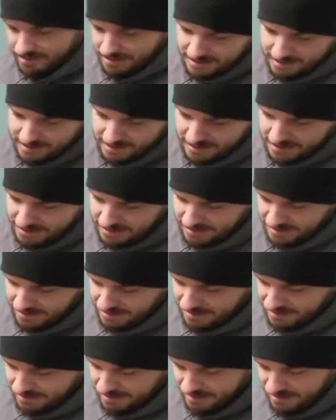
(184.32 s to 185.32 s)

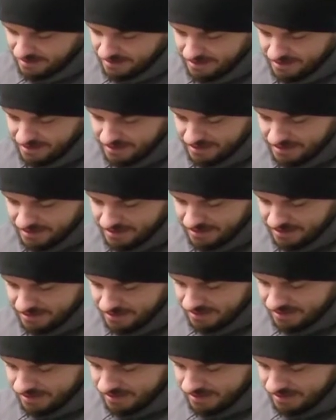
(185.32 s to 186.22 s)
[no speech]